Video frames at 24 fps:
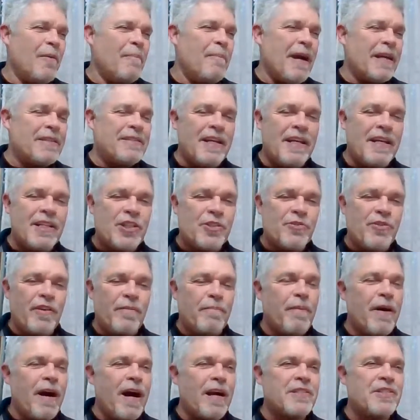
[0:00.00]
going back to history
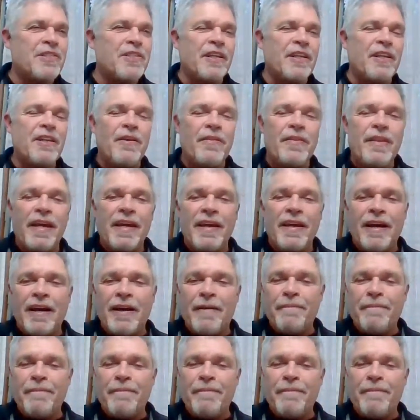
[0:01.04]
of boxing, they